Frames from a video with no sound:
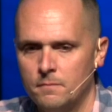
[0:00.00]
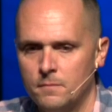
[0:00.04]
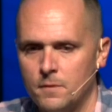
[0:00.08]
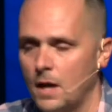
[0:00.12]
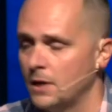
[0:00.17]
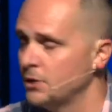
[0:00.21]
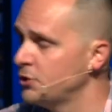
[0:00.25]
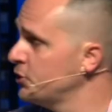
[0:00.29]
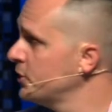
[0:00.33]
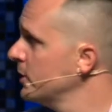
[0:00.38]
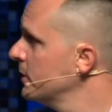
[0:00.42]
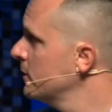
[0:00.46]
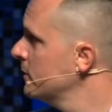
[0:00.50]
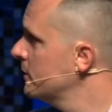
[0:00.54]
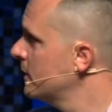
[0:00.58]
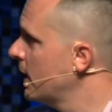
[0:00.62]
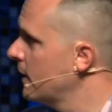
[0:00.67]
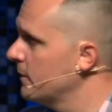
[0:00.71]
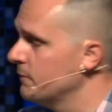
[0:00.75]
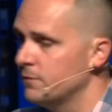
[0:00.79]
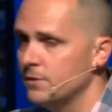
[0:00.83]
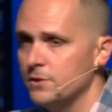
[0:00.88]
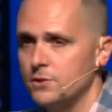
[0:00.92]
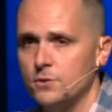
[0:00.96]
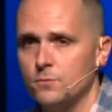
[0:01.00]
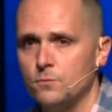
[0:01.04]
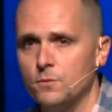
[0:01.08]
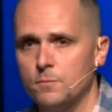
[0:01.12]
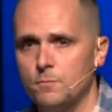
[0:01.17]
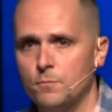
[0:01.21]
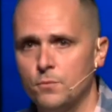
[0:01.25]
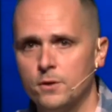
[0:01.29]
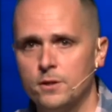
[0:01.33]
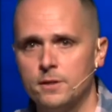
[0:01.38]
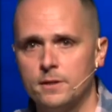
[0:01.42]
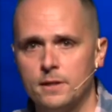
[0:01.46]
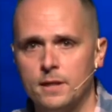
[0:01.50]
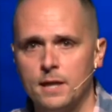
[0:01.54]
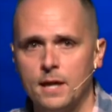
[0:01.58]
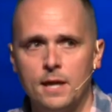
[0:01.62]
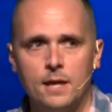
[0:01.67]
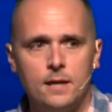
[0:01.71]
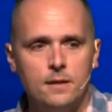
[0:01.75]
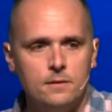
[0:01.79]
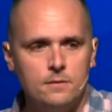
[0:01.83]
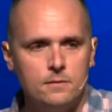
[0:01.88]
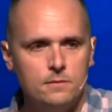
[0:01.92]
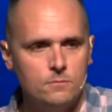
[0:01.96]
I shared that vision with Britt and
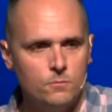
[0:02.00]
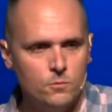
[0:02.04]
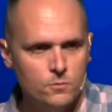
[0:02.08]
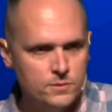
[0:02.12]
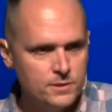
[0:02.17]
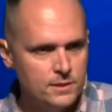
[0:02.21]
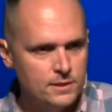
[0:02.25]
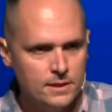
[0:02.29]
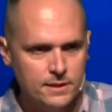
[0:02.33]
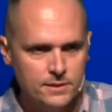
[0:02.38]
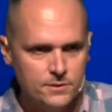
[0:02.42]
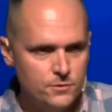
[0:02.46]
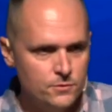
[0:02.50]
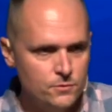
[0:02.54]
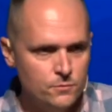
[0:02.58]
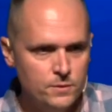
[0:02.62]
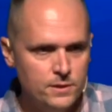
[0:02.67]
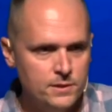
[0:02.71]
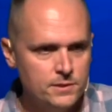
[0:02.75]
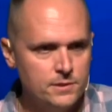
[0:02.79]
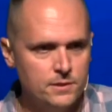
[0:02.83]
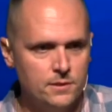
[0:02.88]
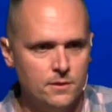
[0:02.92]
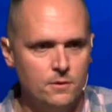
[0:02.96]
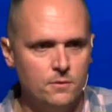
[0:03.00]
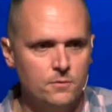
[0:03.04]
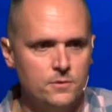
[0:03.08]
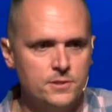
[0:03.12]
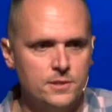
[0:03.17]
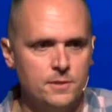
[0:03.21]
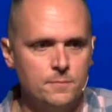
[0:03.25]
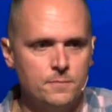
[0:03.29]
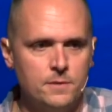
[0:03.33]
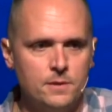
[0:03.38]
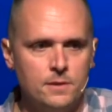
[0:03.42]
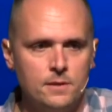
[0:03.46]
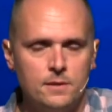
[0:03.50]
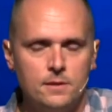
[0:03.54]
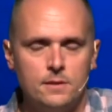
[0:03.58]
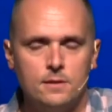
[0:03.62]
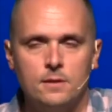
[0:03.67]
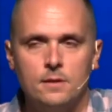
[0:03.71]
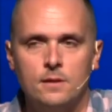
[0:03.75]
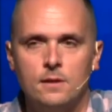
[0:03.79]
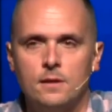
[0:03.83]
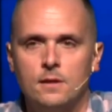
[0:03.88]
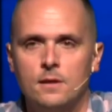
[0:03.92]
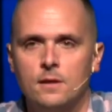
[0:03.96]
Kate, what was it, like two weeks ago or something? And
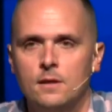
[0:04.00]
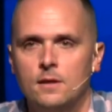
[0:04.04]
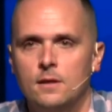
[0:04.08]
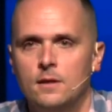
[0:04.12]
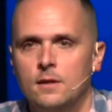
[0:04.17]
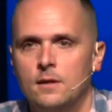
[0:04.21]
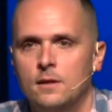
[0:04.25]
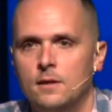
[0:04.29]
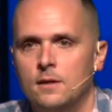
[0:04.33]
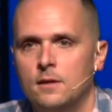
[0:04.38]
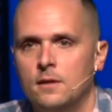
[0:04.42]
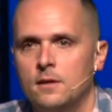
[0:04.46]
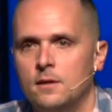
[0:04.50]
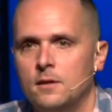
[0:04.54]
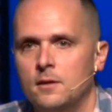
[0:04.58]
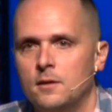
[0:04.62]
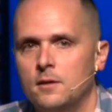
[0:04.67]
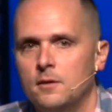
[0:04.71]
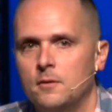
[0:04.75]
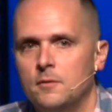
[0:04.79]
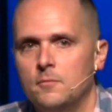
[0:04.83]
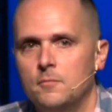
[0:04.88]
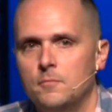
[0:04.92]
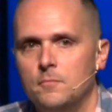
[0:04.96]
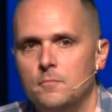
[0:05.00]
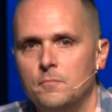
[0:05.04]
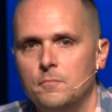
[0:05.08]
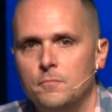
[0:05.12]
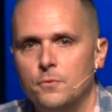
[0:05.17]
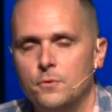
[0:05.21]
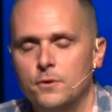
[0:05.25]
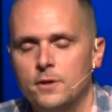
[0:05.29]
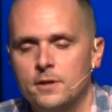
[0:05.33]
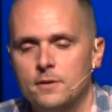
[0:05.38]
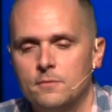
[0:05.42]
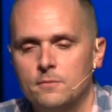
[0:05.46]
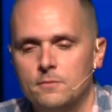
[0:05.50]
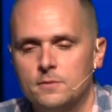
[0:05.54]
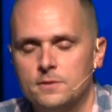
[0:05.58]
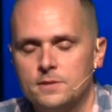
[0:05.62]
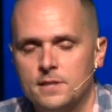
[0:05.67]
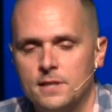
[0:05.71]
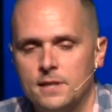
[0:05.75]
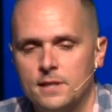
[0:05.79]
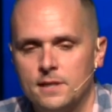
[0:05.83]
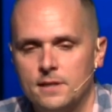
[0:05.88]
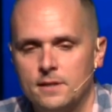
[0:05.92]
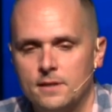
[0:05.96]
Britt
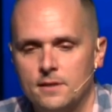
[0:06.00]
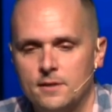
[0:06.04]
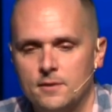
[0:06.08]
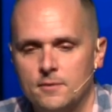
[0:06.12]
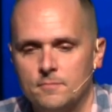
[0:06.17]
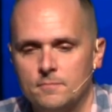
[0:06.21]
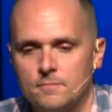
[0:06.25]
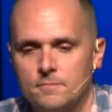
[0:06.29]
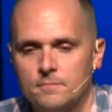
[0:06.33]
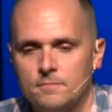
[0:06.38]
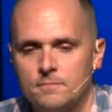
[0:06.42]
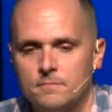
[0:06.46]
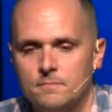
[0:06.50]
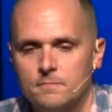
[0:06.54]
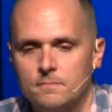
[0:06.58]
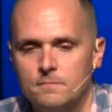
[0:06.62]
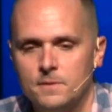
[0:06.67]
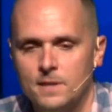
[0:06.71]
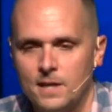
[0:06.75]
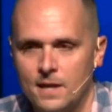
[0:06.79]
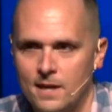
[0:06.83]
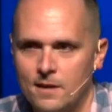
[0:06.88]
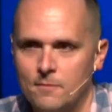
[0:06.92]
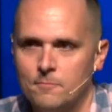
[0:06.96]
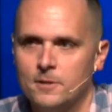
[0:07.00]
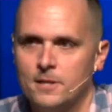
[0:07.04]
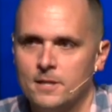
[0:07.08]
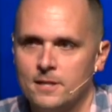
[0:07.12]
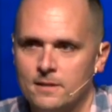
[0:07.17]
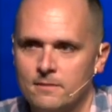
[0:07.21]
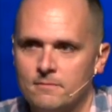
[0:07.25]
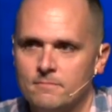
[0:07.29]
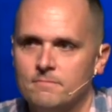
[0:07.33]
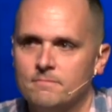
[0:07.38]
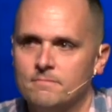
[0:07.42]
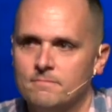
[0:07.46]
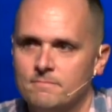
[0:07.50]
said, um, Yeah, man.